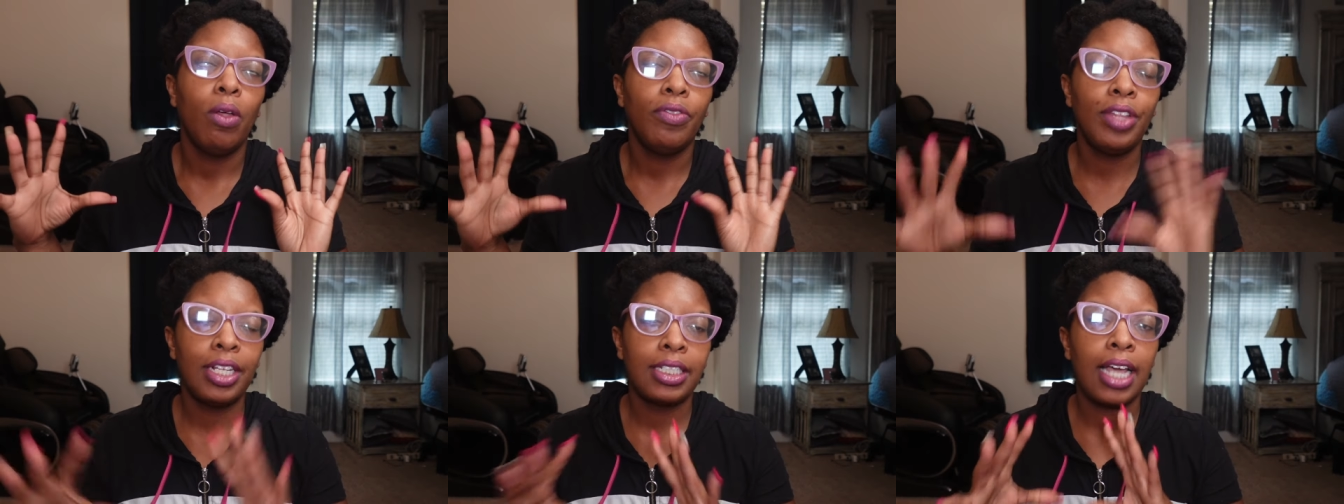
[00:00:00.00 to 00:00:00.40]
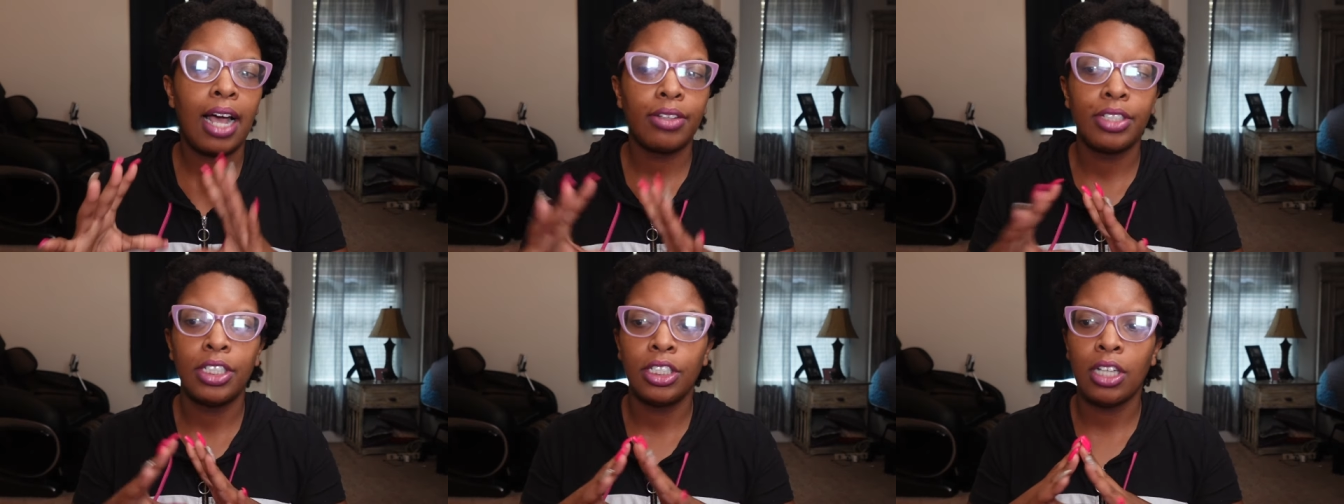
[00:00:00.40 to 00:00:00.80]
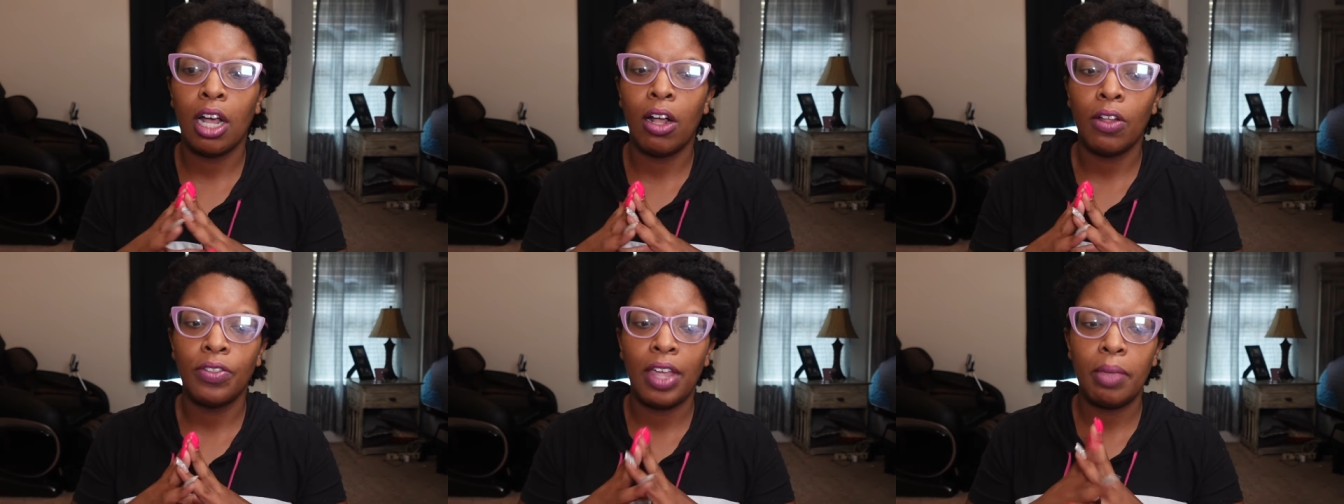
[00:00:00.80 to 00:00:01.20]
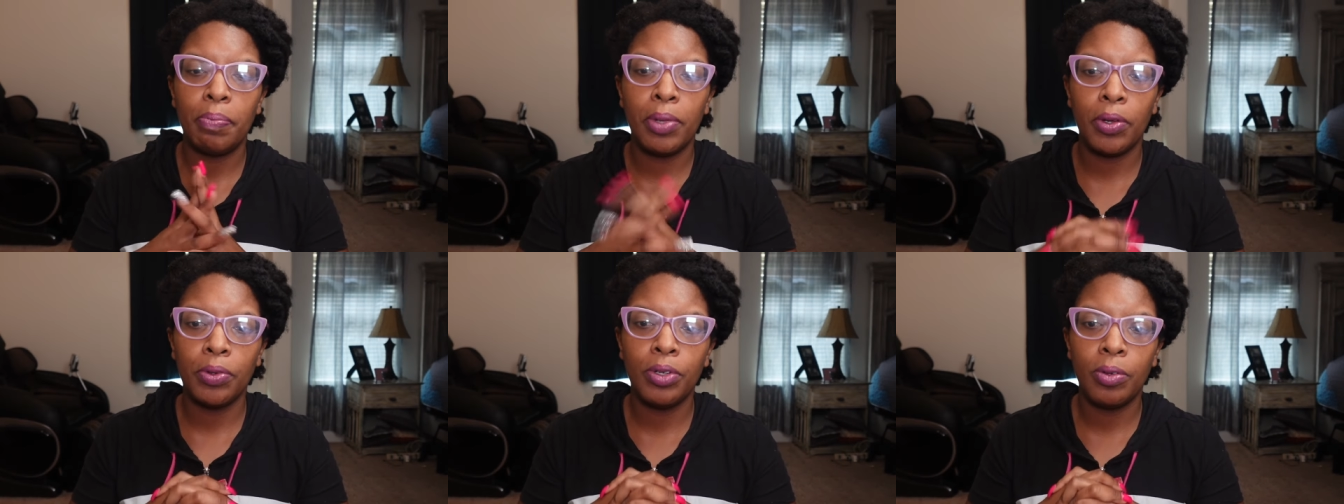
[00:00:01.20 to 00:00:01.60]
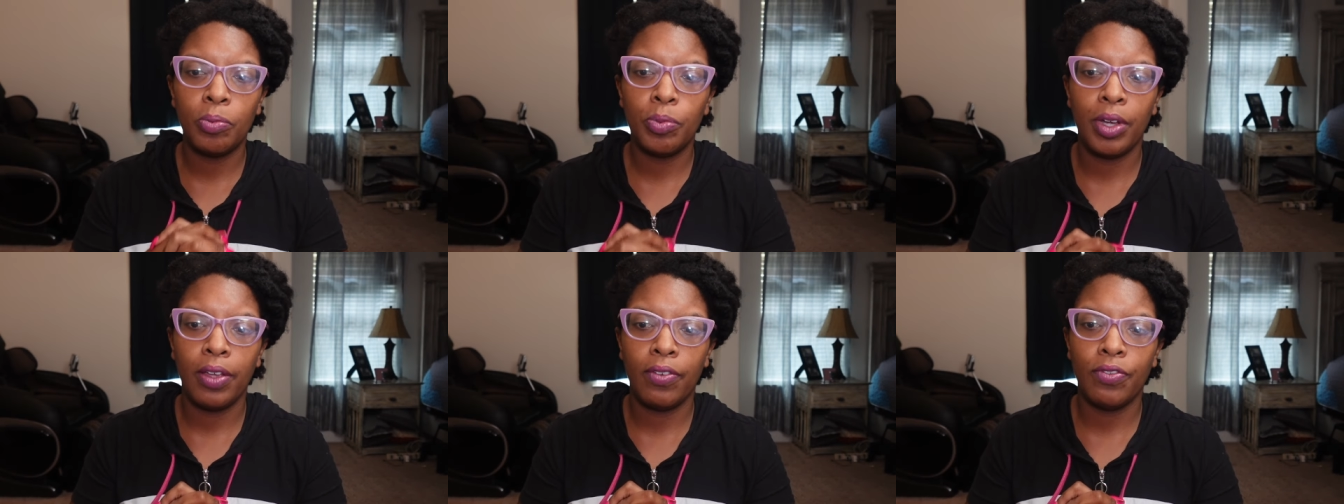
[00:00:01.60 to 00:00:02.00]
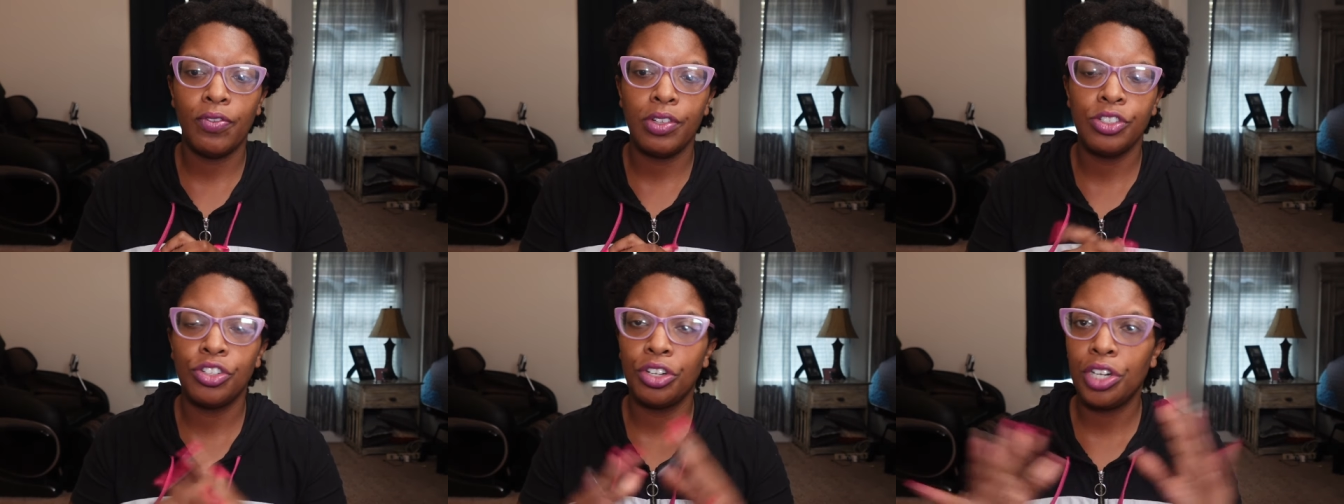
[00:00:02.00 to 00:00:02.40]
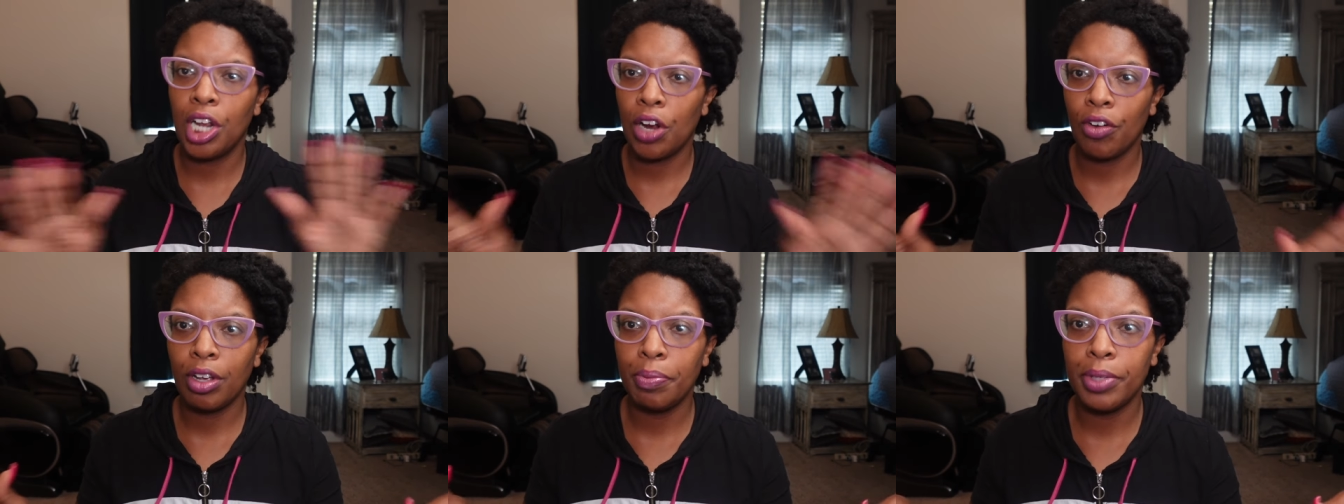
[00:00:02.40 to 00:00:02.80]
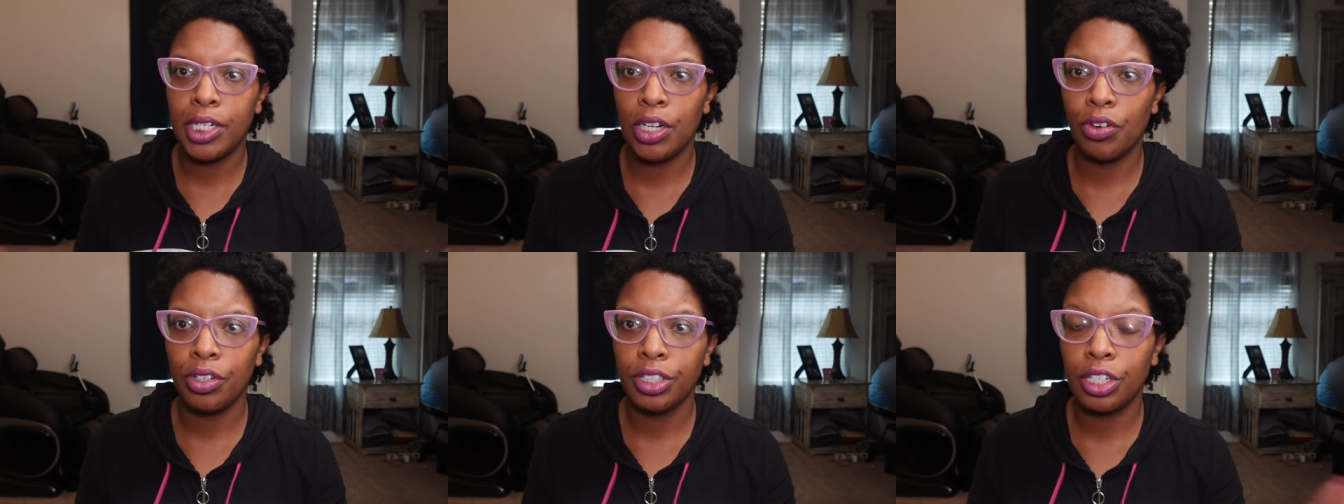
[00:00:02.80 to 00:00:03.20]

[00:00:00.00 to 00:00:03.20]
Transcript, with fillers: these houses, y'all, they build them with generic materials,